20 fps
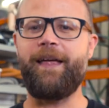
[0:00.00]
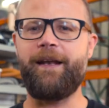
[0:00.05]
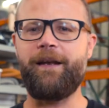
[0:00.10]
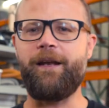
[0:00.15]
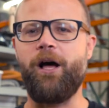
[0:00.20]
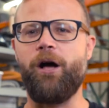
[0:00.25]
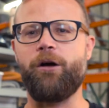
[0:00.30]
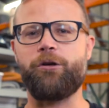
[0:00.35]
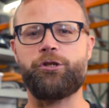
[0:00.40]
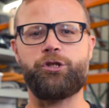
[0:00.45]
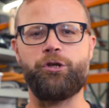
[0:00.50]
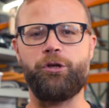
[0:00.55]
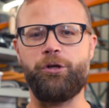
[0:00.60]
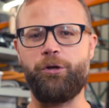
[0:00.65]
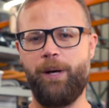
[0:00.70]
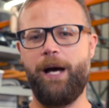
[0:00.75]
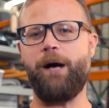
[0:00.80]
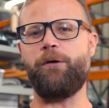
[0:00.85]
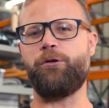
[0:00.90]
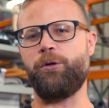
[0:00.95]
then I'll show
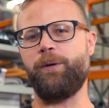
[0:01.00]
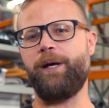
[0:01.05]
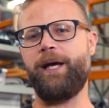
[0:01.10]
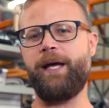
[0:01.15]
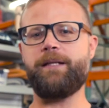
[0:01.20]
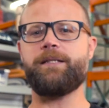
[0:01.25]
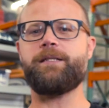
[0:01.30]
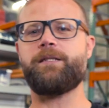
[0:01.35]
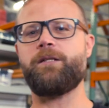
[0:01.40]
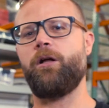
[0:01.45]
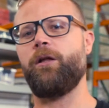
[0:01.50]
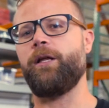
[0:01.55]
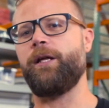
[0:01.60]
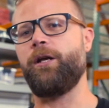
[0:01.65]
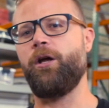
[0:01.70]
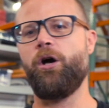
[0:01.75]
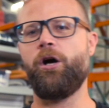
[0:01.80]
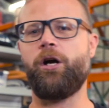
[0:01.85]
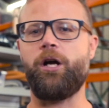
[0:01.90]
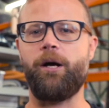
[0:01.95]
you how to install
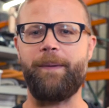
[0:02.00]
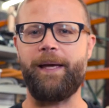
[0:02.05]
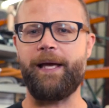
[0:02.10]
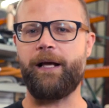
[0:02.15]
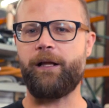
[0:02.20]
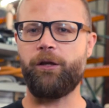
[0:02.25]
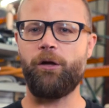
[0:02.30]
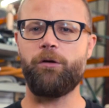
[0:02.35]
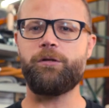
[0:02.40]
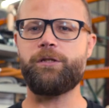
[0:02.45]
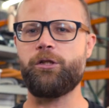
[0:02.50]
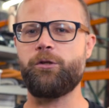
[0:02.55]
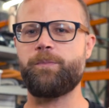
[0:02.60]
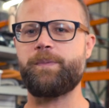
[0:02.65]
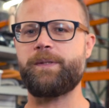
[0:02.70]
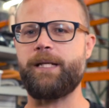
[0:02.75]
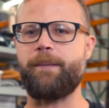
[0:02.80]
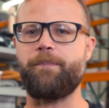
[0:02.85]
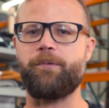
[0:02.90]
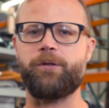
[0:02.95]
and hook up a
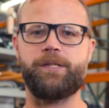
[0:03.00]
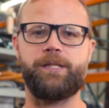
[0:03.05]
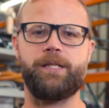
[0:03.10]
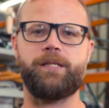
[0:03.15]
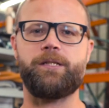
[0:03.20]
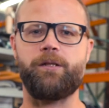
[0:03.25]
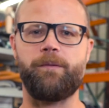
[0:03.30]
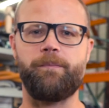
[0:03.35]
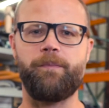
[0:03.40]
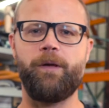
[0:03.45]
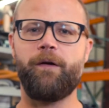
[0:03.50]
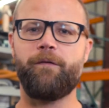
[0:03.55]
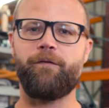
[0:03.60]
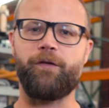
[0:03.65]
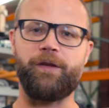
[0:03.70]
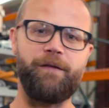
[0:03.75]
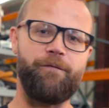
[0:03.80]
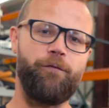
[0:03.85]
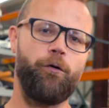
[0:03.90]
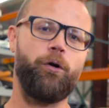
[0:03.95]
closed-loop stepper system
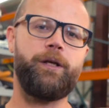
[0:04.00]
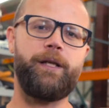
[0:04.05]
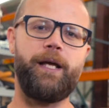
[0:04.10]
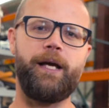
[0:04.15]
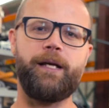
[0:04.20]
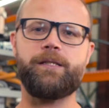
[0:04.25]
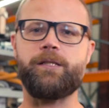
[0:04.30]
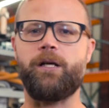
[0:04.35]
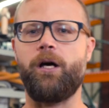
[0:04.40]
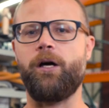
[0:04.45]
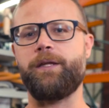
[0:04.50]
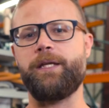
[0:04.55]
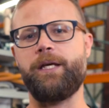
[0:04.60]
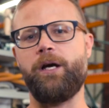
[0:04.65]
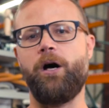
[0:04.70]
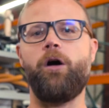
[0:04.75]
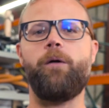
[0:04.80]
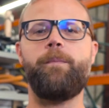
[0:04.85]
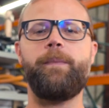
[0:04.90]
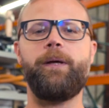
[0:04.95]
for the Vortex on
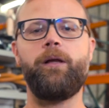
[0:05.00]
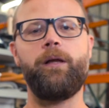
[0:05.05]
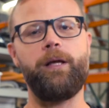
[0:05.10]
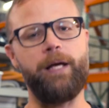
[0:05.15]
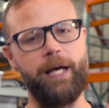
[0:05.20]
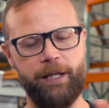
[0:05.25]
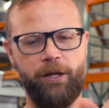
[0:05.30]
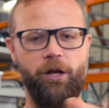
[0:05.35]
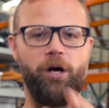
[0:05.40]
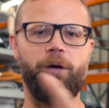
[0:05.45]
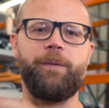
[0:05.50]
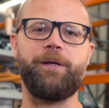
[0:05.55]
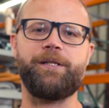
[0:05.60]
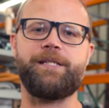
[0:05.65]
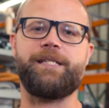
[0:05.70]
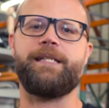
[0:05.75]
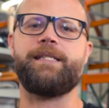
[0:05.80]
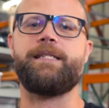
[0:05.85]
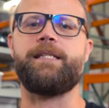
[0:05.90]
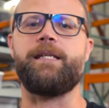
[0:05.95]
the AltMill and LongMill
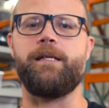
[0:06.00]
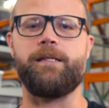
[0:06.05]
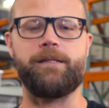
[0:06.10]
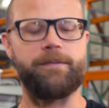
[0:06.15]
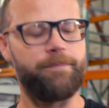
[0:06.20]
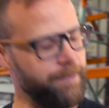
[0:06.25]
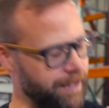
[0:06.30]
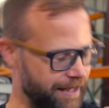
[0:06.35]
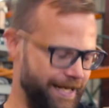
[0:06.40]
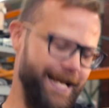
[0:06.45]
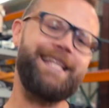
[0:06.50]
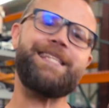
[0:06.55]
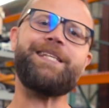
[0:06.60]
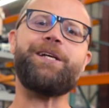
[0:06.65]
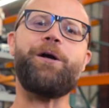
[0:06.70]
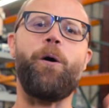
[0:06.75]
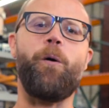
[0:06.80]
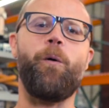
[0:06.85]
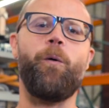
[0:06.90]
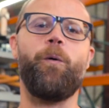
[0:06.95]
CNCs. Let's
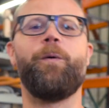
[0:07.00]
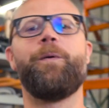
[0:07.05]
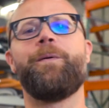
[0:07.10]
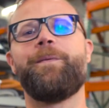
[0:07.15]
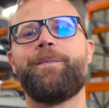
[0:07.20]
go!